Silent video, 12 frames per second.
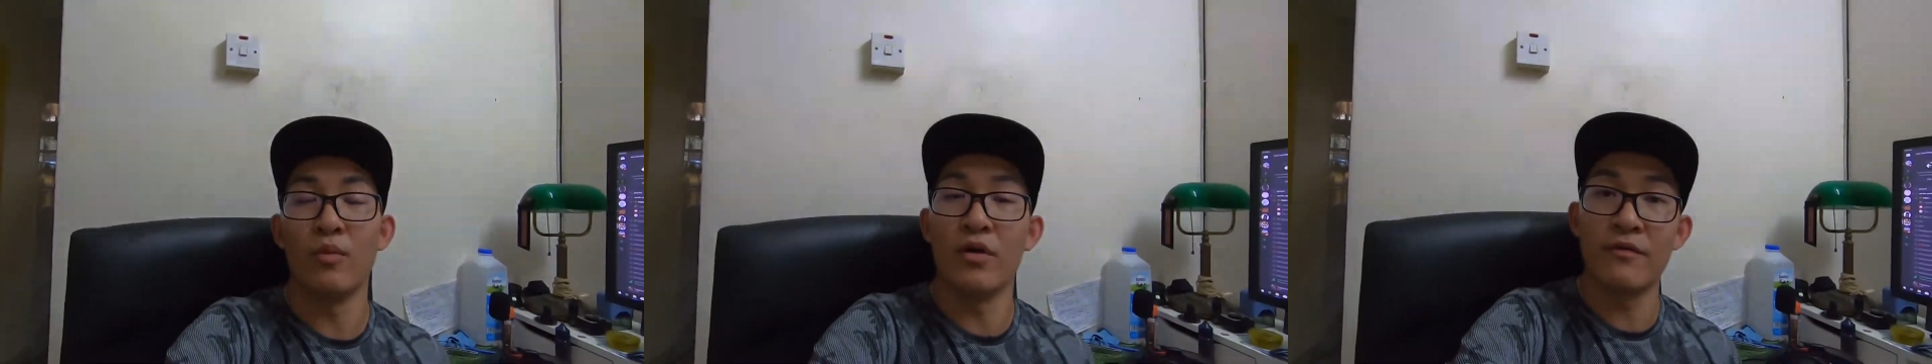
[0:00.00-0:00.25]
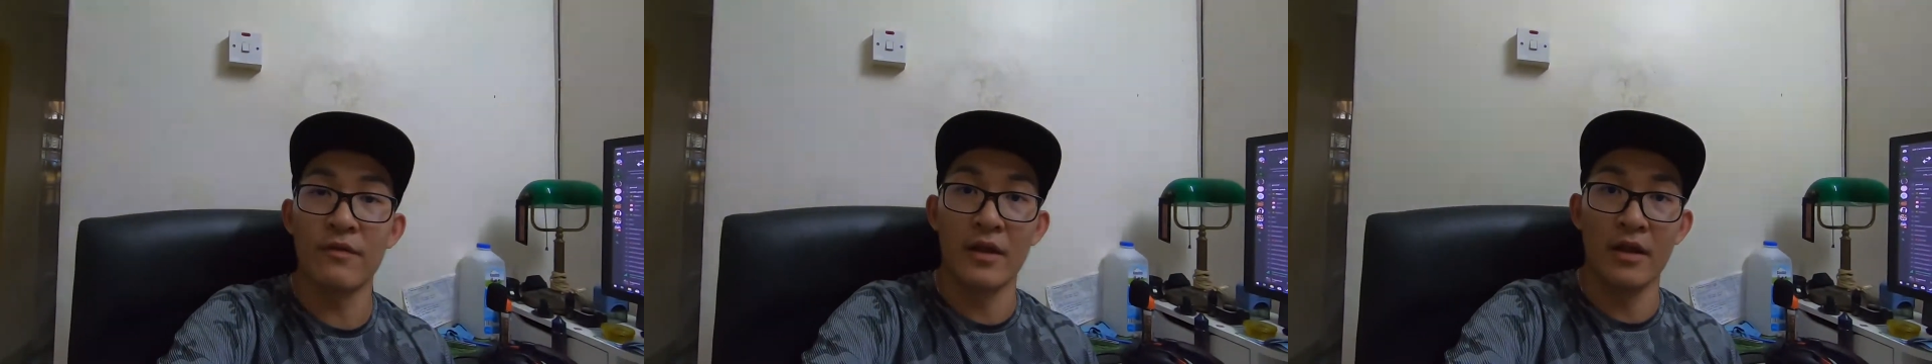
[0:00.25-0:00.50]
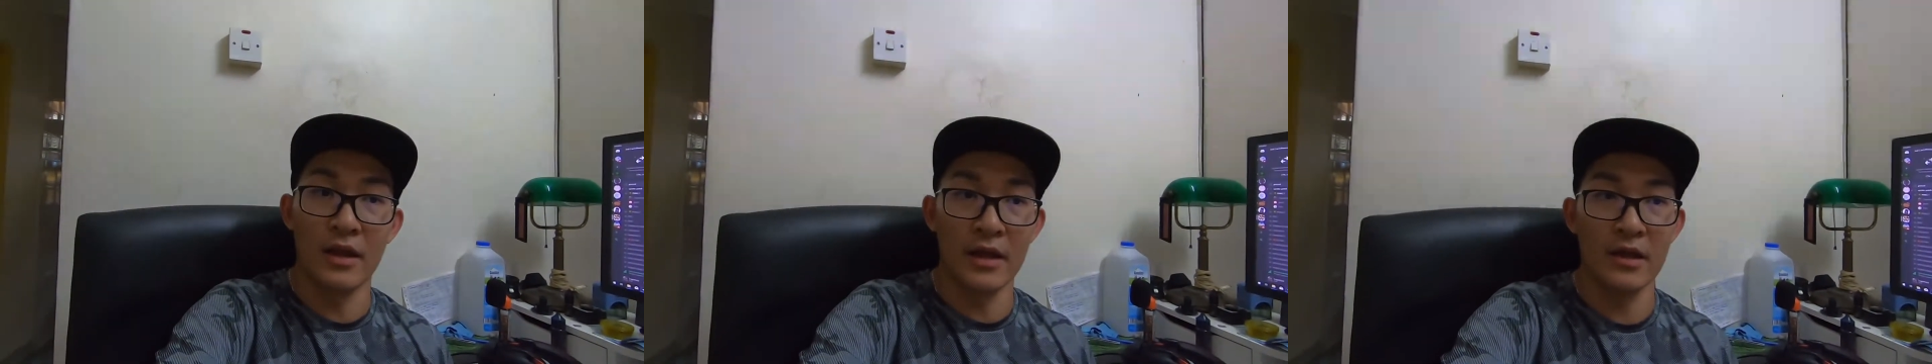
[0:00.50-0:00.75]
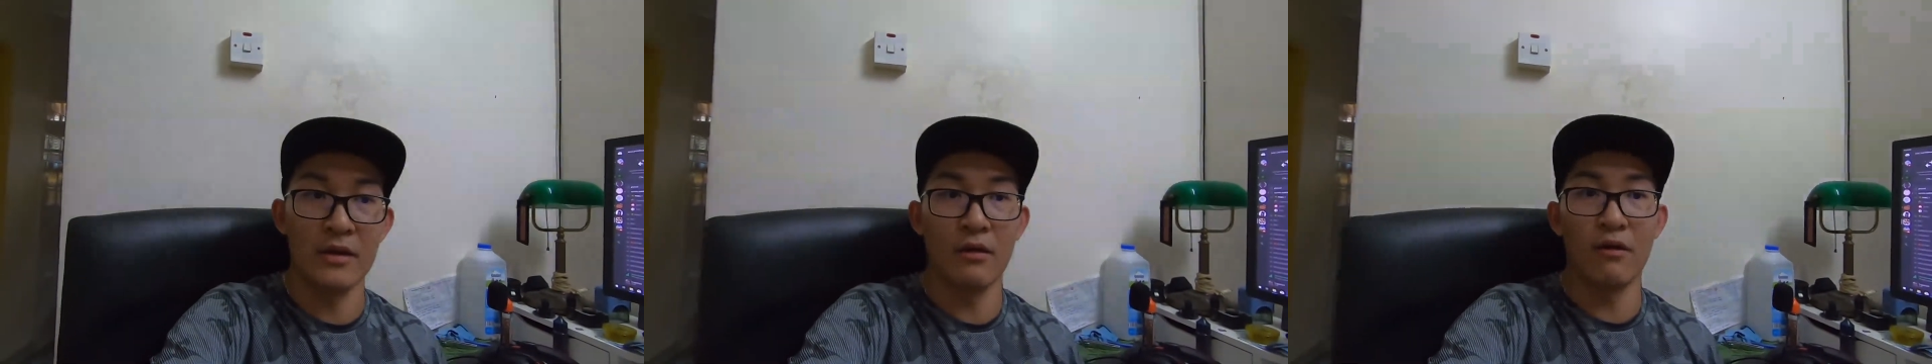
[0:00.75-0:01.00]
with a
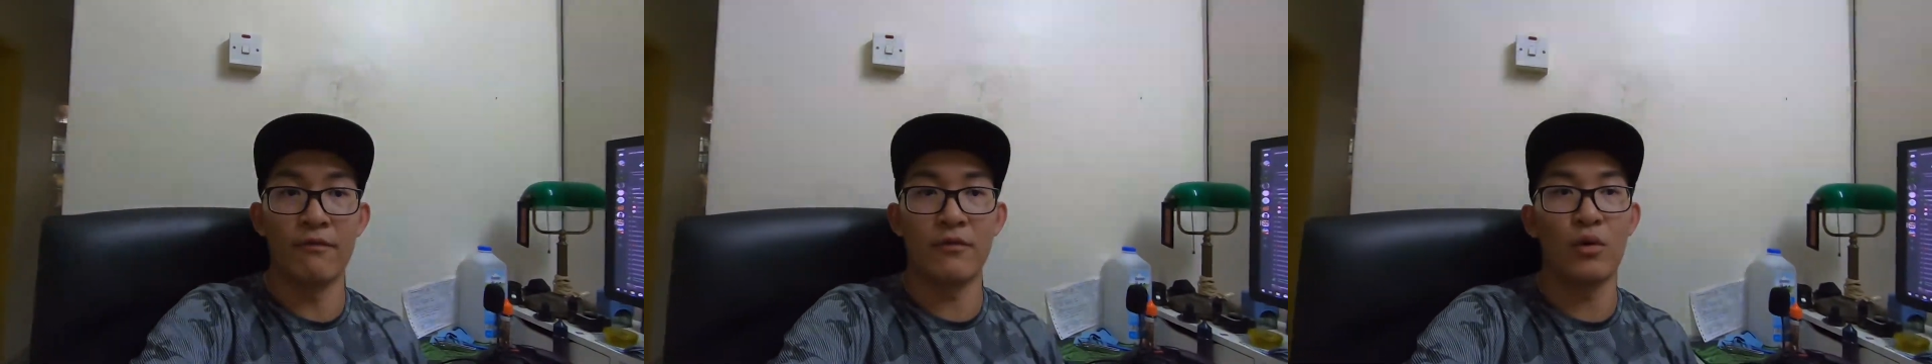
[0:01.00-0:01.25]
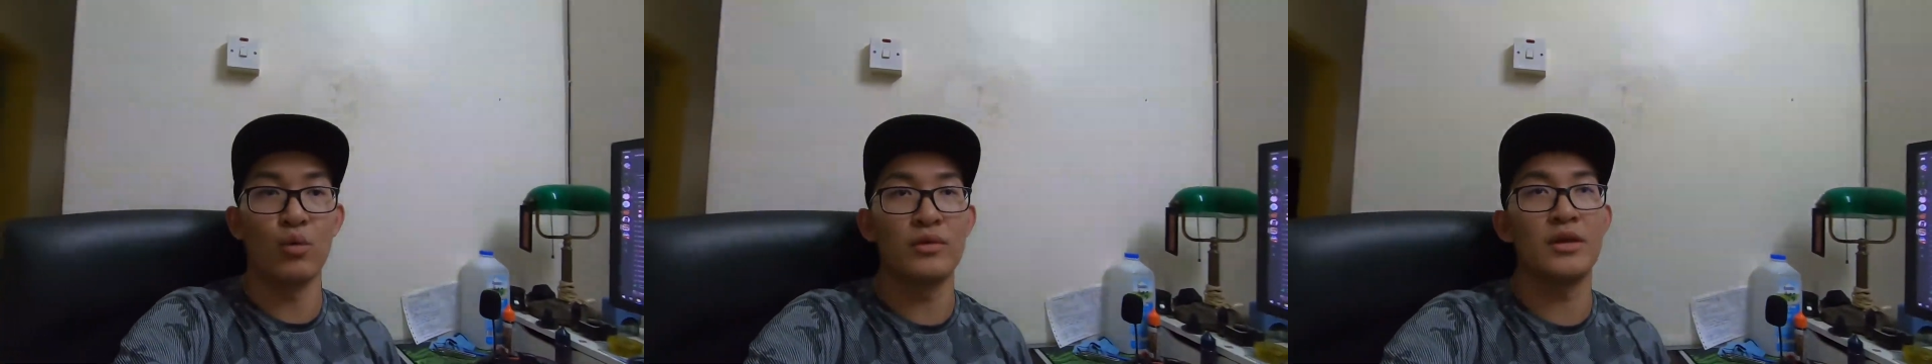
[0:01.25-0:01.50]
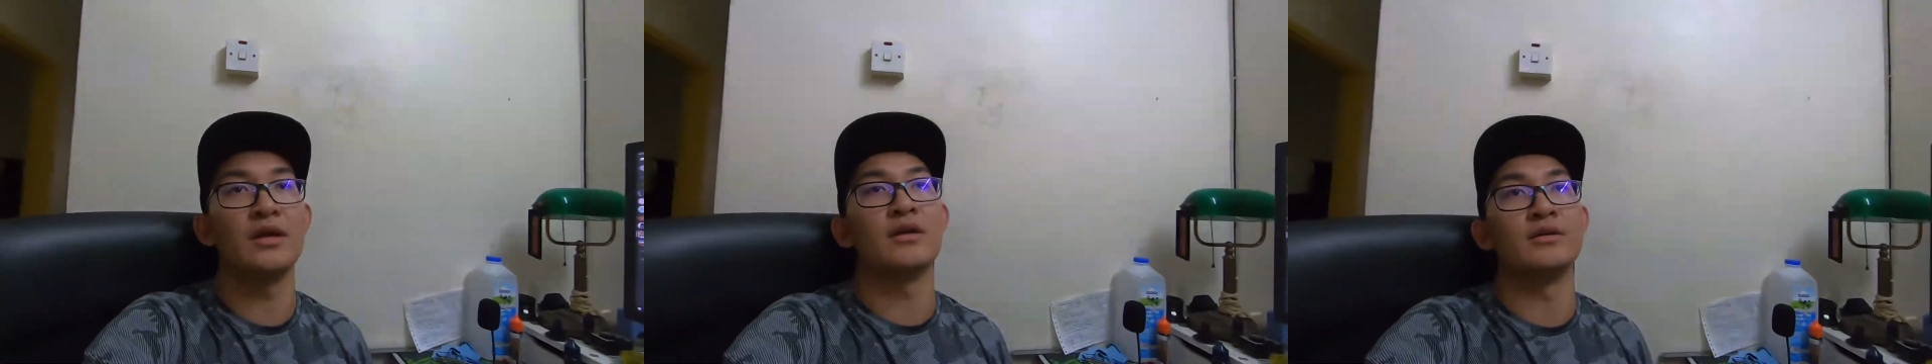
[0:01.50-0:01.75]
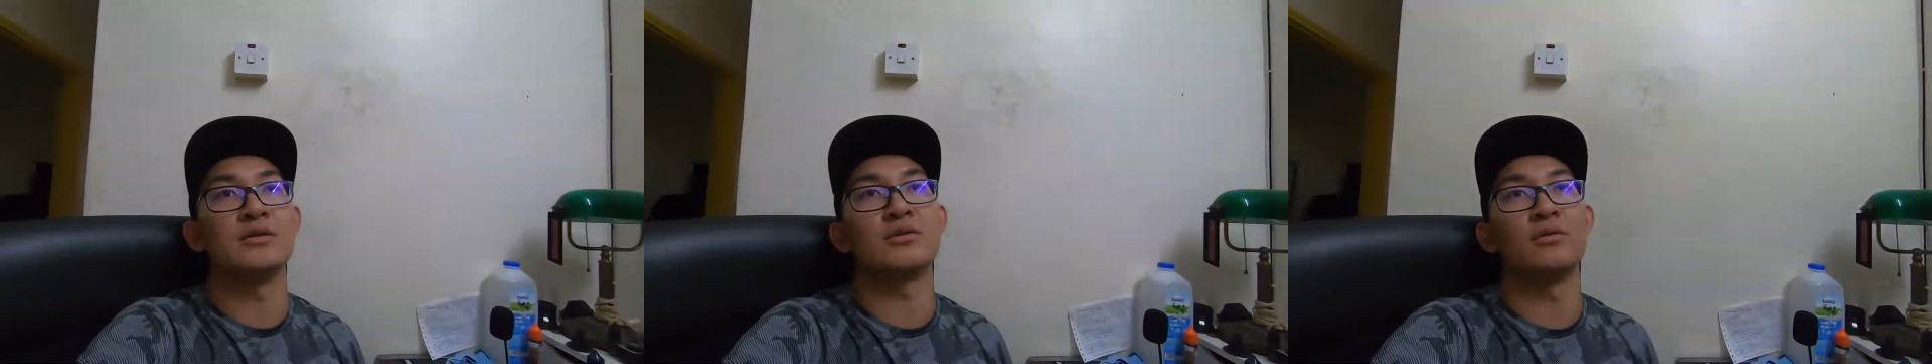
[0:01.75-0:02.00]
layer of
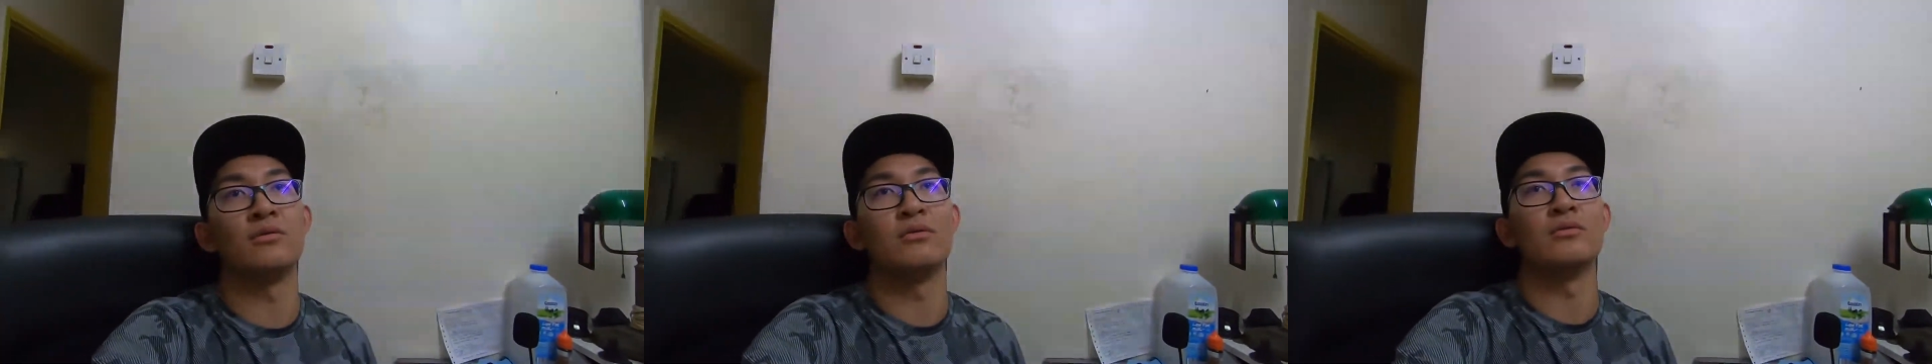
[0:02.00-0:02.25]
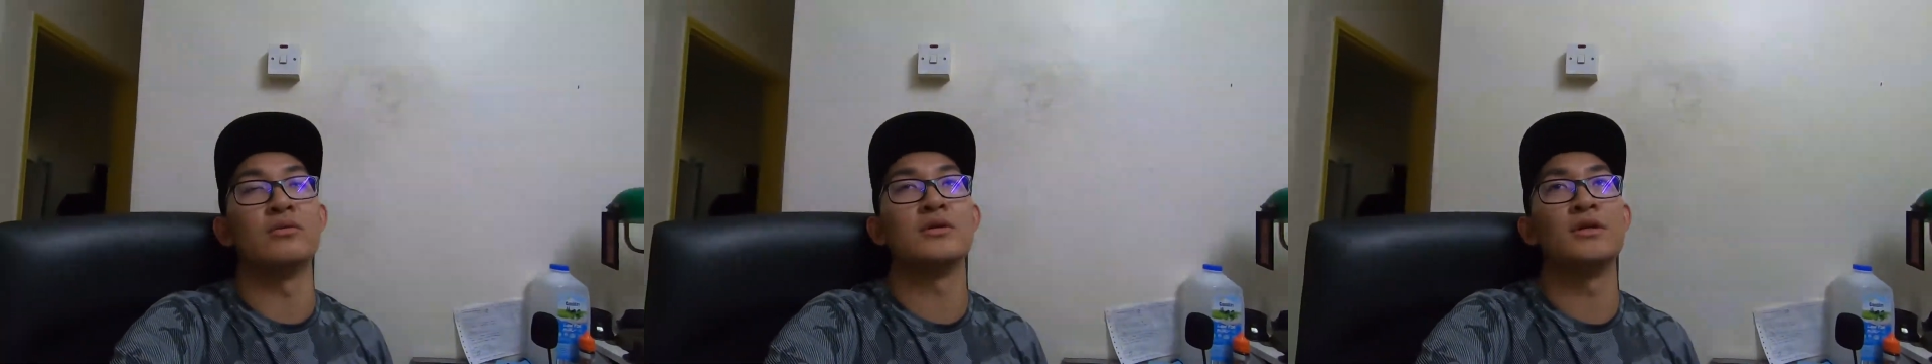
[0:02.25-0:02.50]
coating so